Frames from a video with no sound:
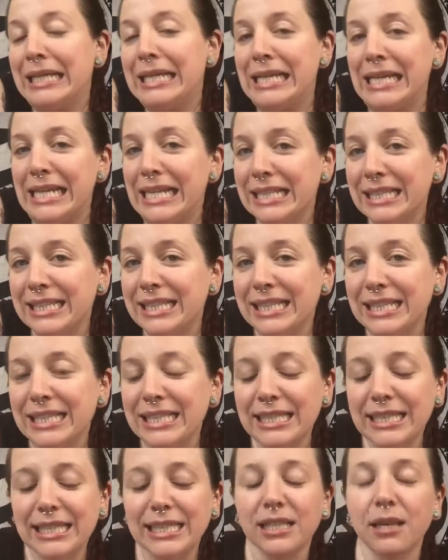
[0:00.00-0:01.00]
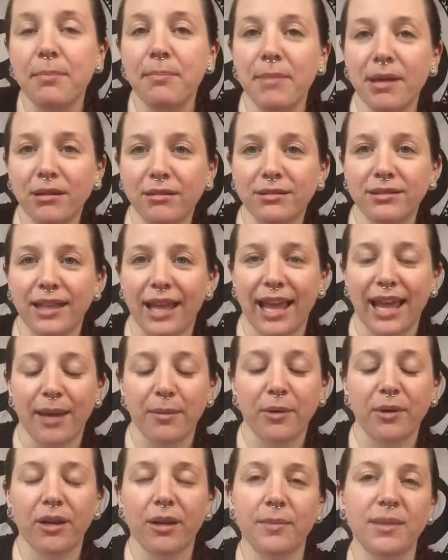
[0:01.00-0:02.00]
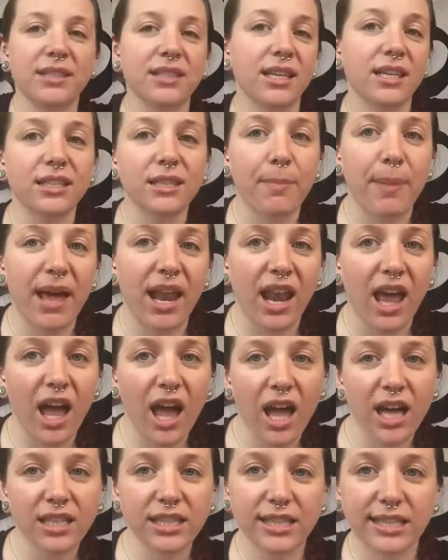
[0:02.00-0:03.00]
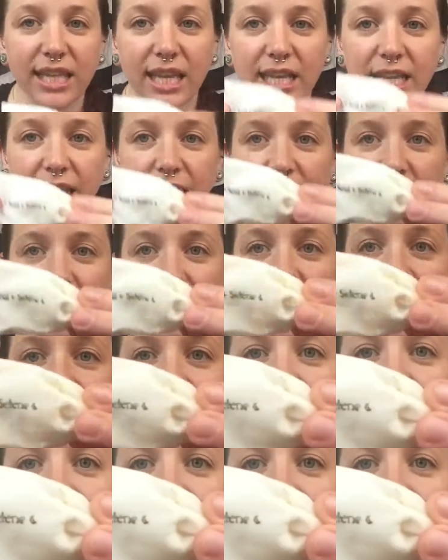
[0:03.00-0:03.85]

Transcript: niece's middle name. Her name is Isabella Celine.